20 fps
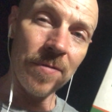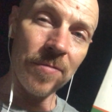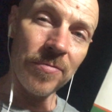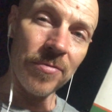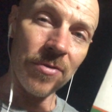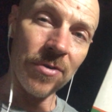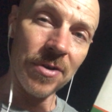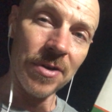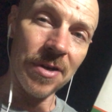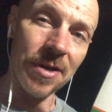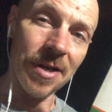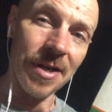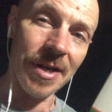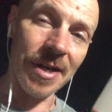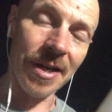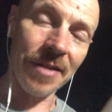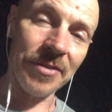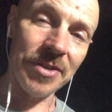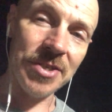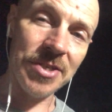for
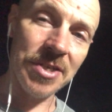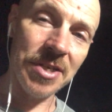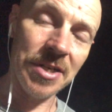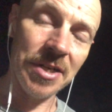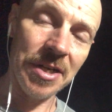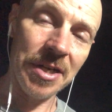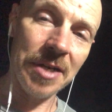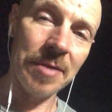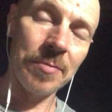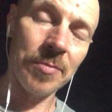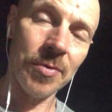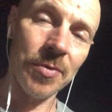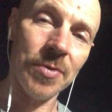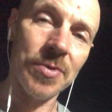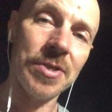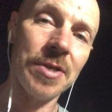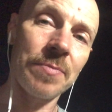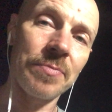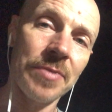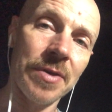another synonym or
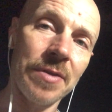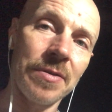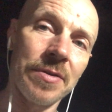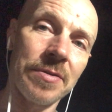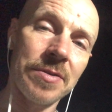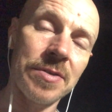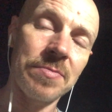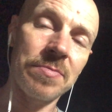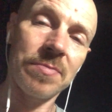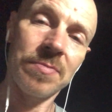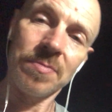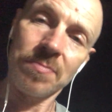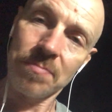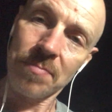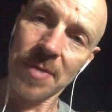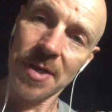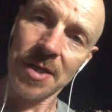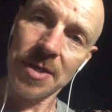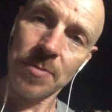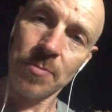something that
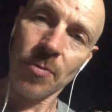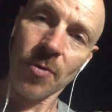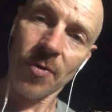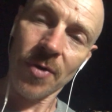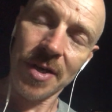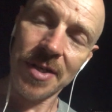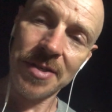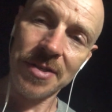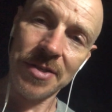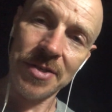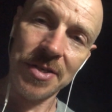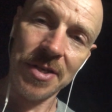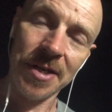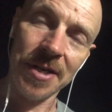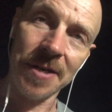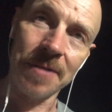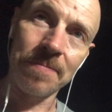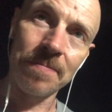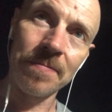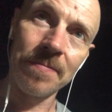means more or less the
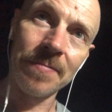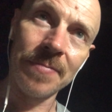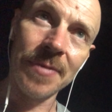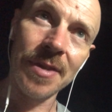same.